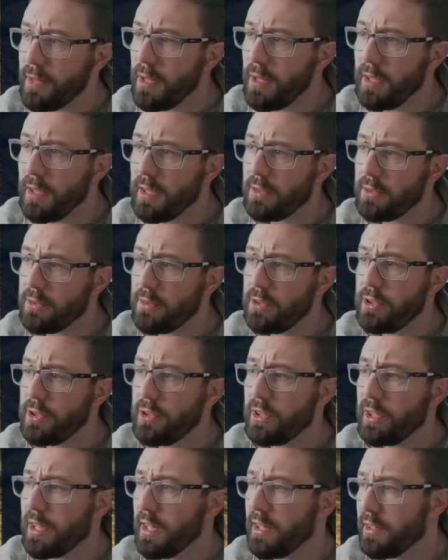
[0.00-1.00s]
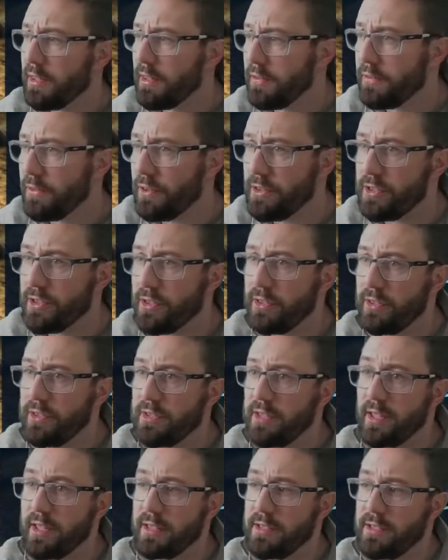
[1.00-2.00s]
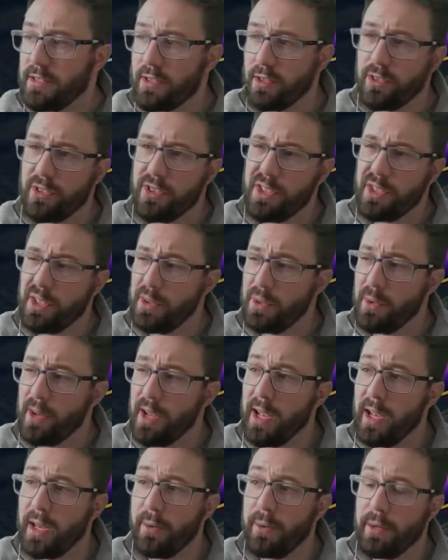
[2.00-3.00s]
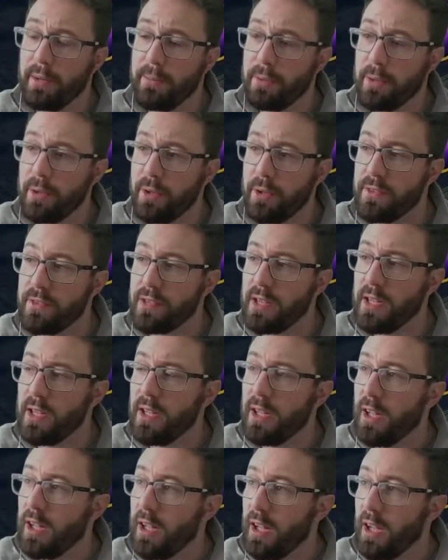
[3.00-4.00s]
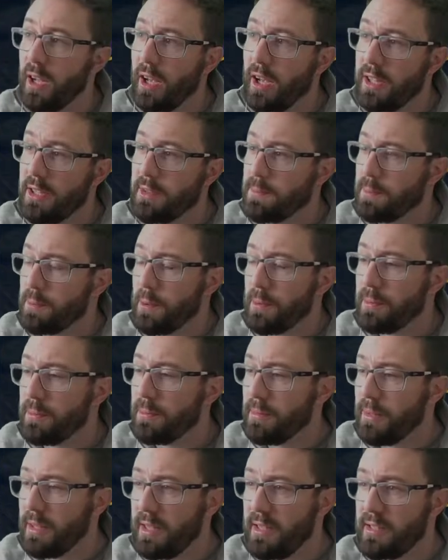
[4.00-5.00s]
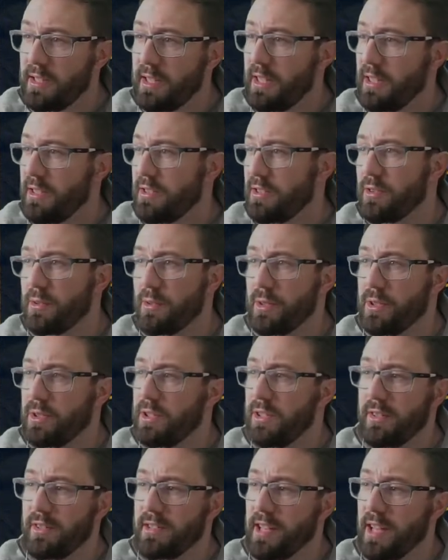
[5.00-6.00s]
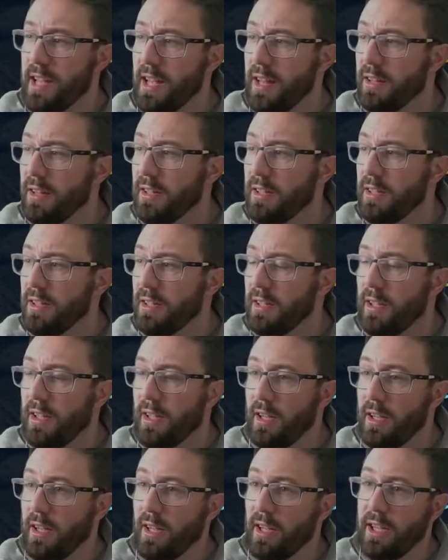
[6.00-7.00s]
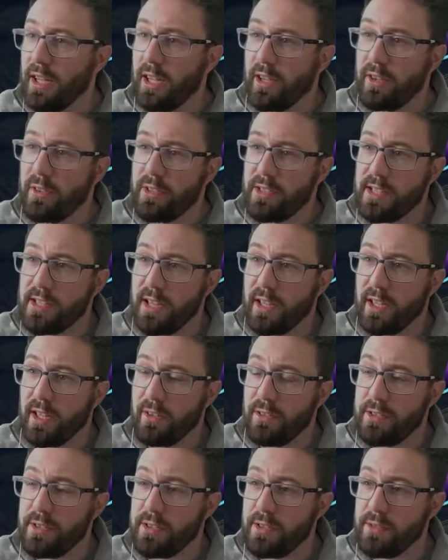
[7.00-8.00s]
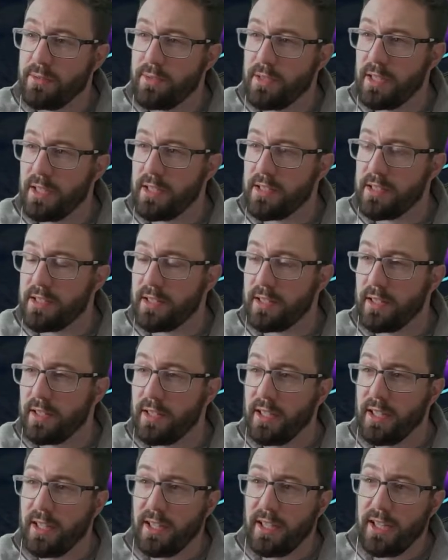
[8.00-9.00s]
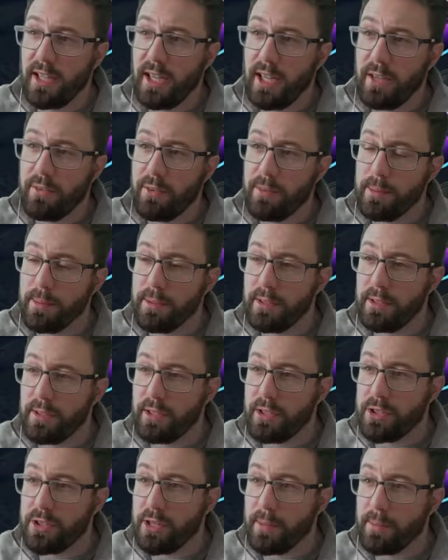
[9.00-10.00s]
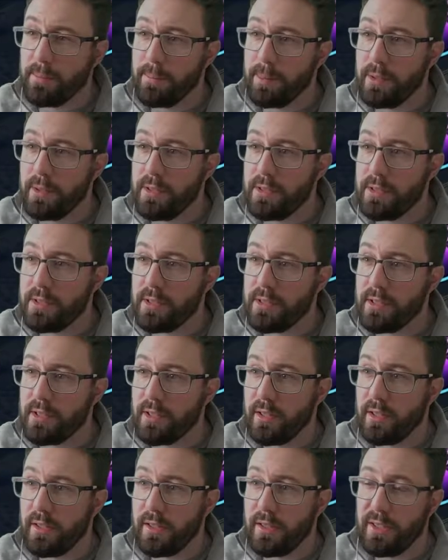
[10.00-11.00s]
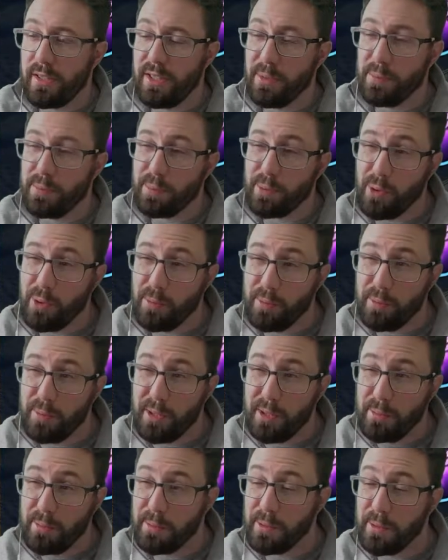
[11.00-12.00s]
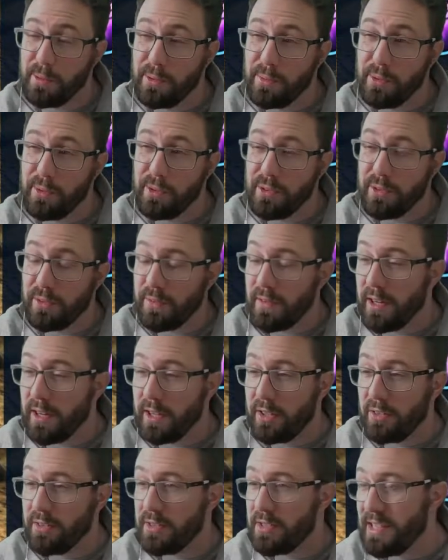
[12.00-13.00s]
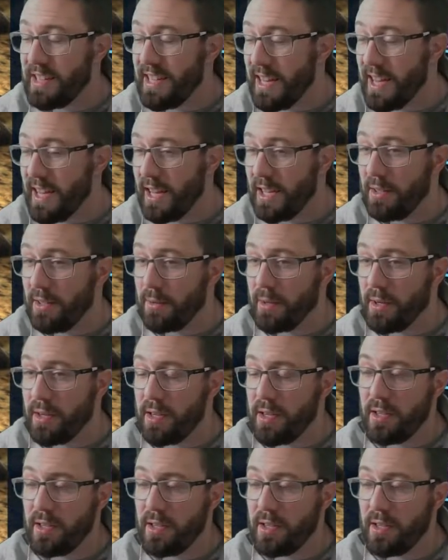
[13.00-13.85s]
So he's a good candidate for a stun set because he's got 2 AoE moves. His problem is he's squishy as hell, and increased accuracy. Realistically, if you're building your champions, you're probably going to build them with enough accuracy anyway.